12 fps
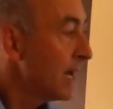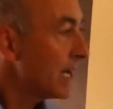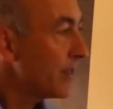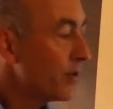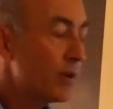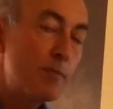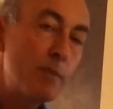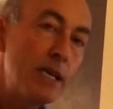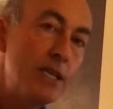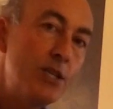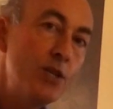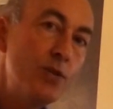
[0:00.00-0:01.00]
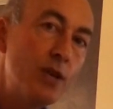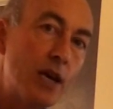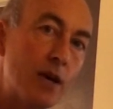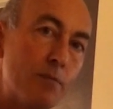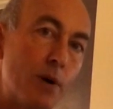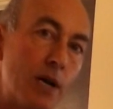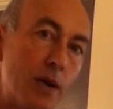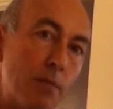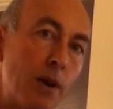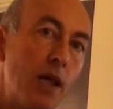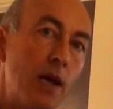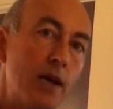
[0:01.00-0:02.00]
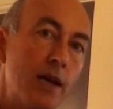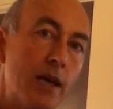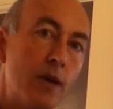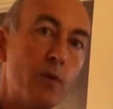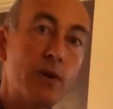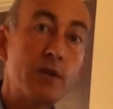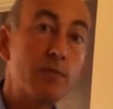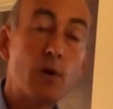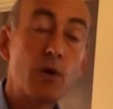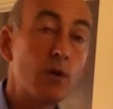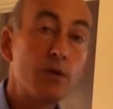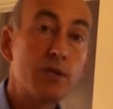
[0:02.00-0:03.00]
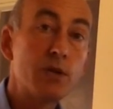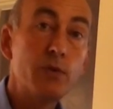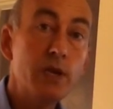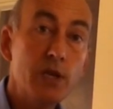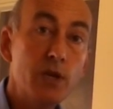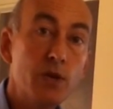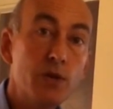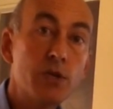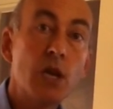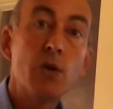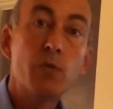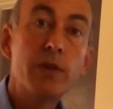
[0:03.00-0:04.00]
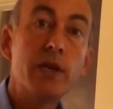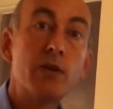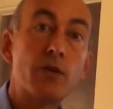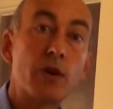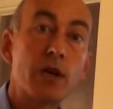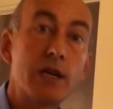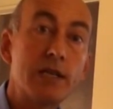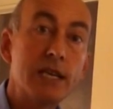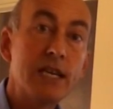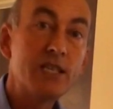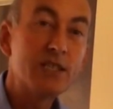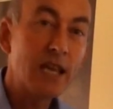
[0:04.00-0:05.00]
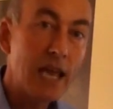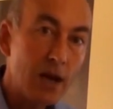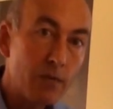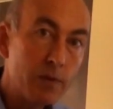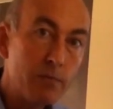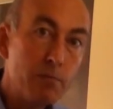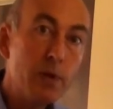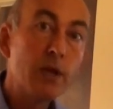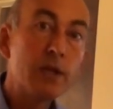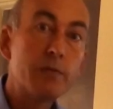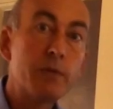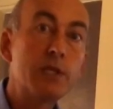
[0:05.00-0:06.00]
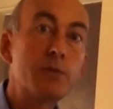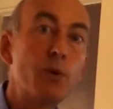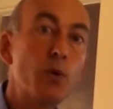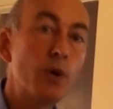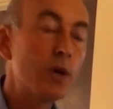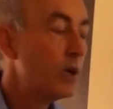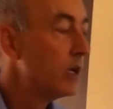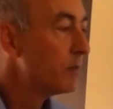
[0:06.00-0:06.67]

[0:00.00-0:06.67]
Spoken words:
And I thought I might do that by applying one of the models that we use within organisations to help them build a bespoke